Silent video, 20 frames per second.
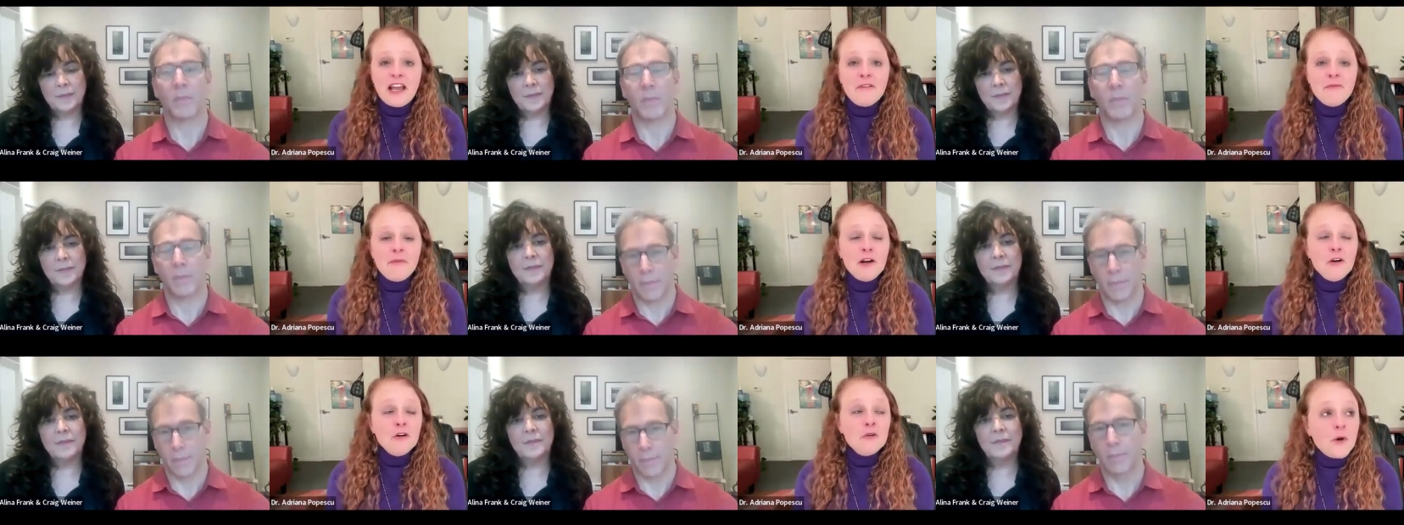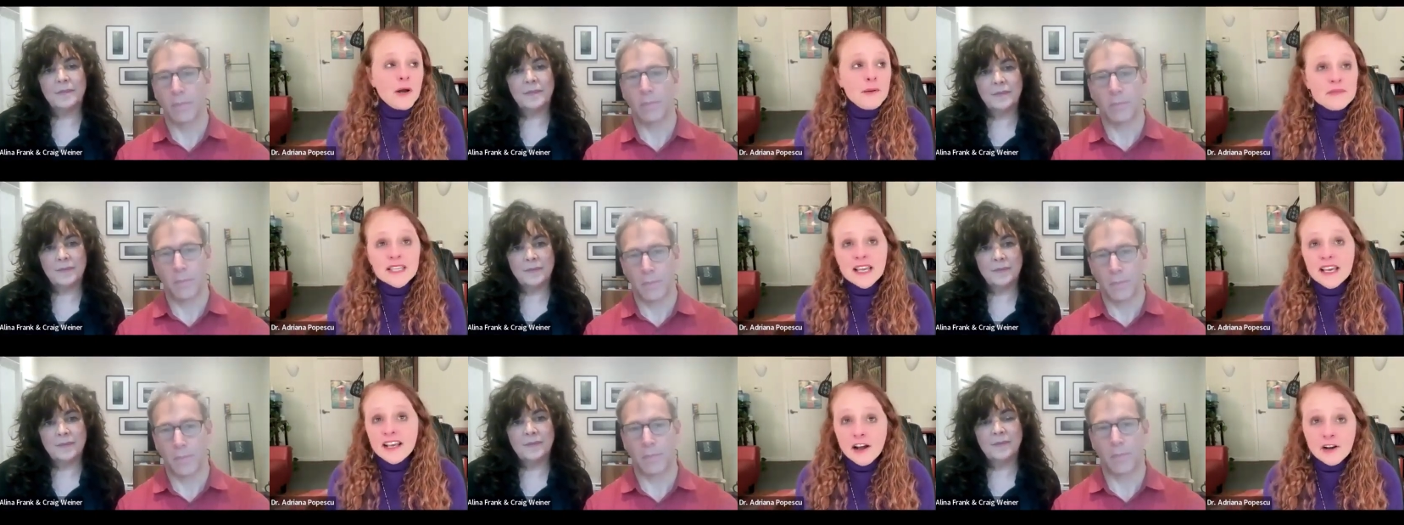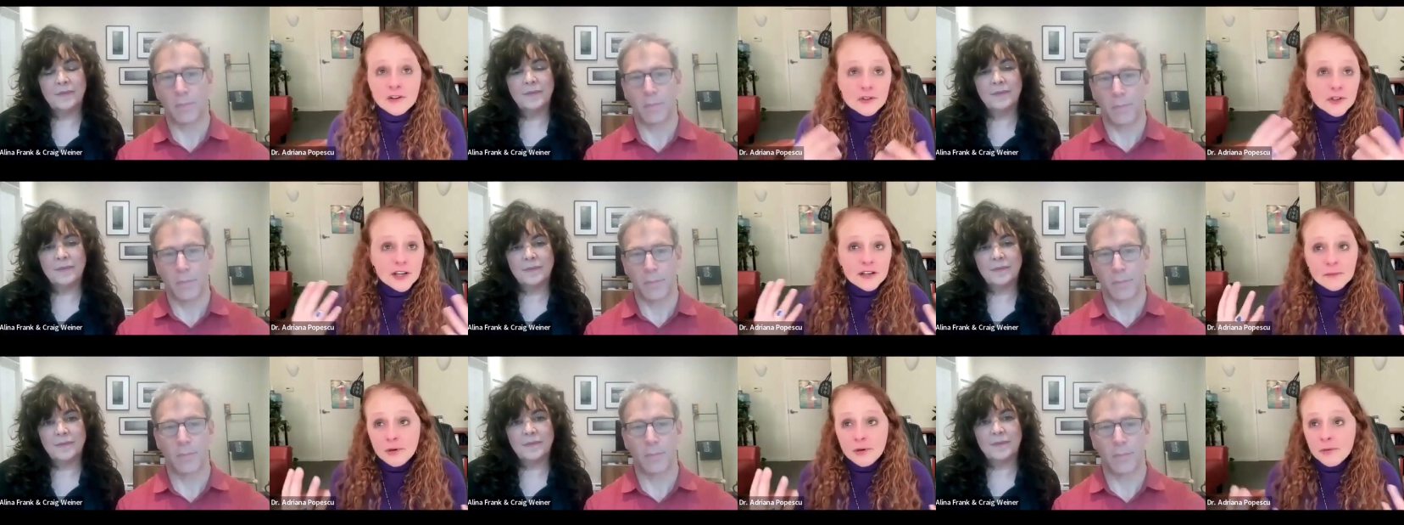Speaker 1: I have my own website,
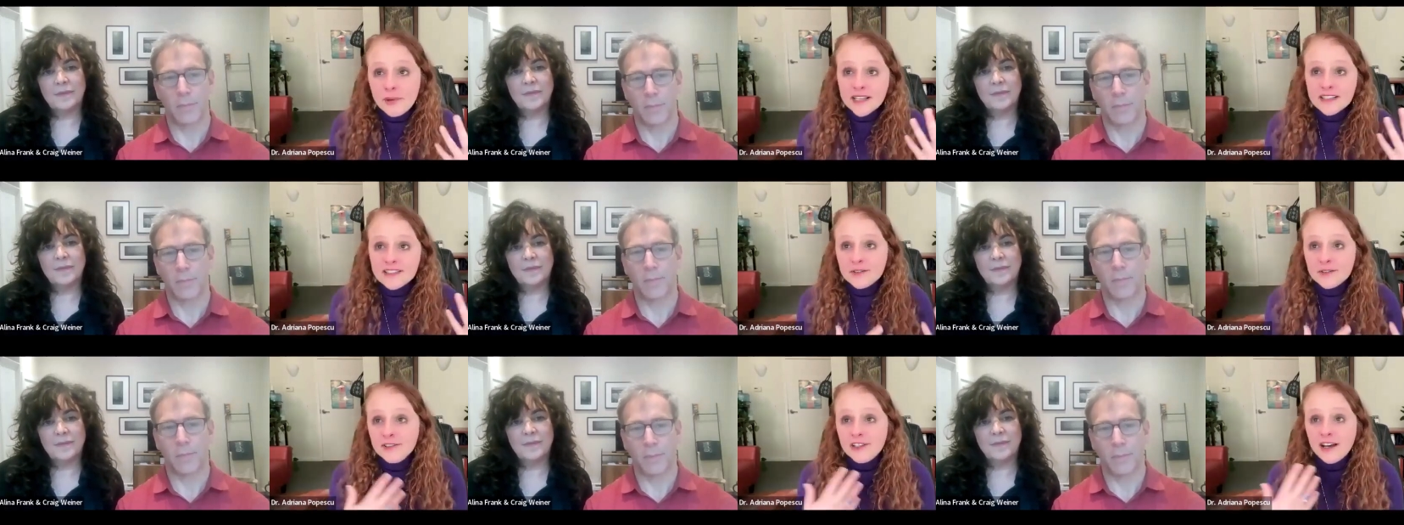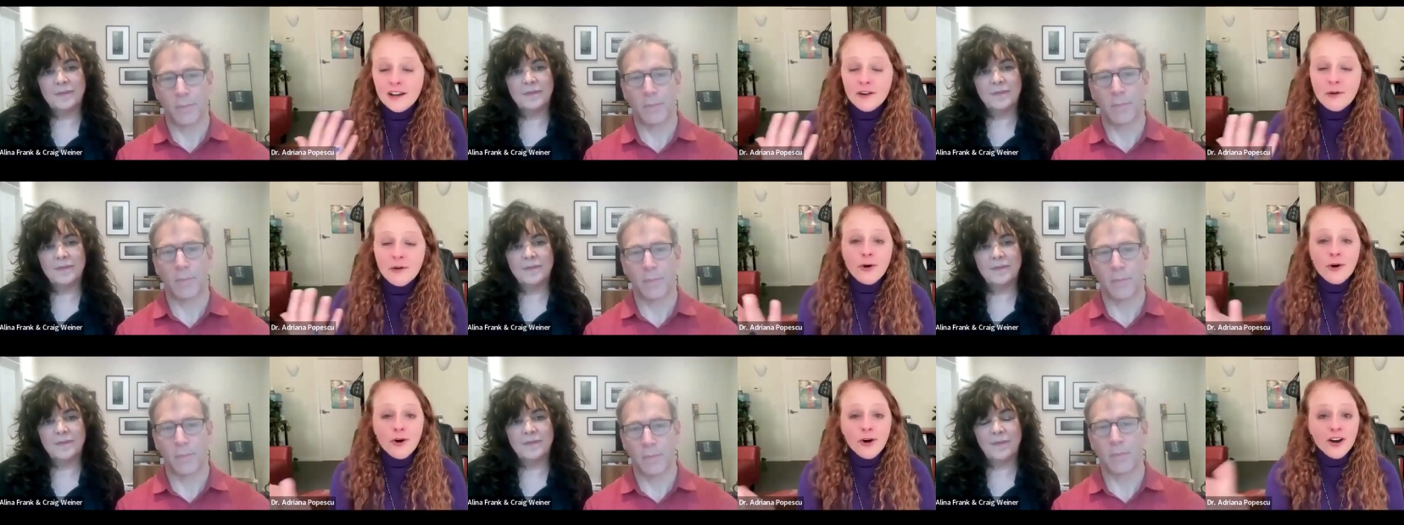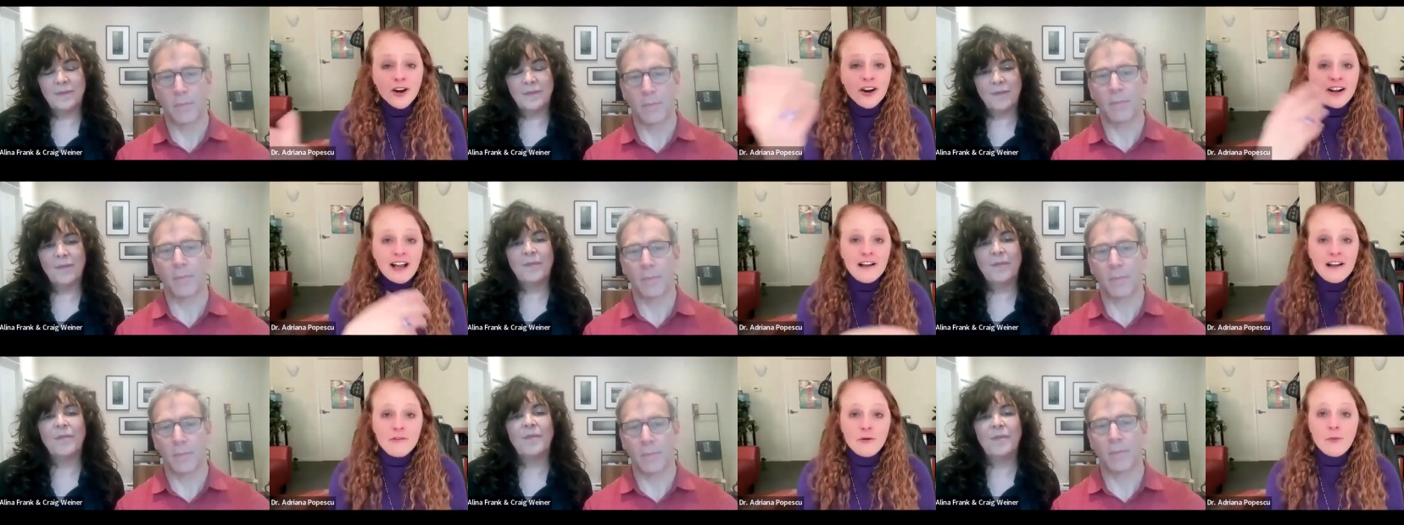
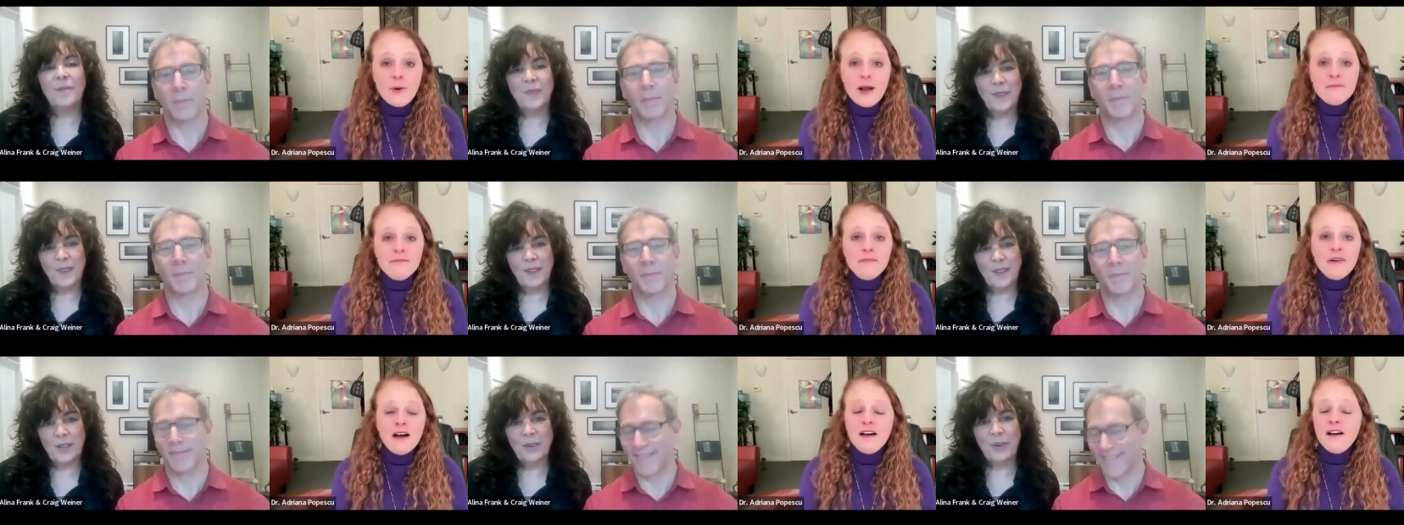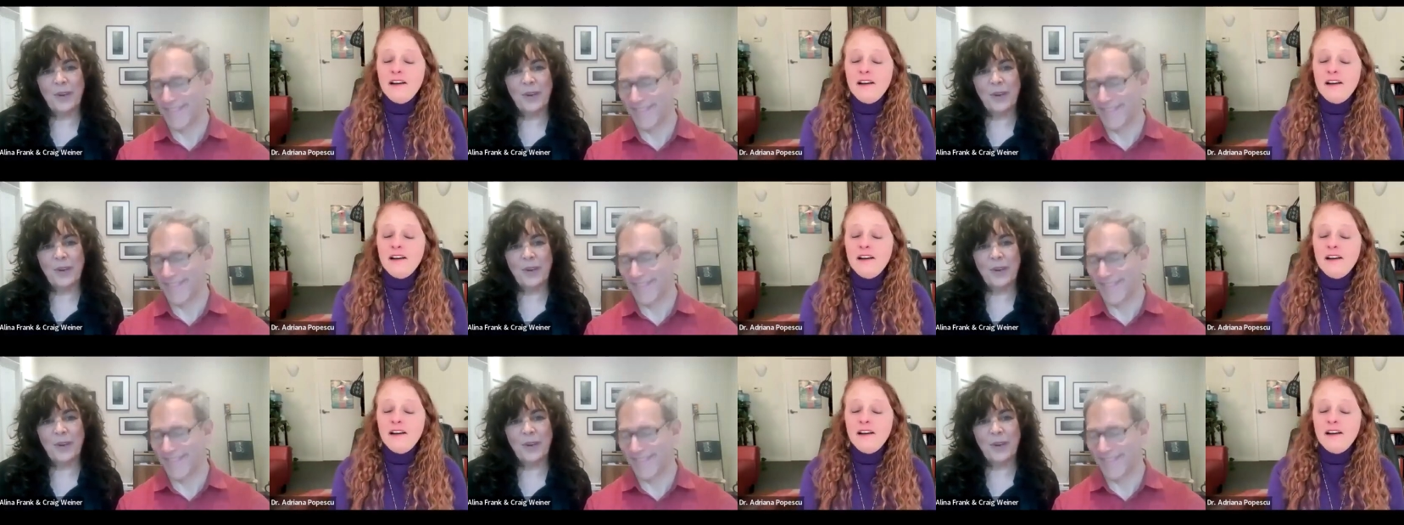adrianapopescu.org. I have a web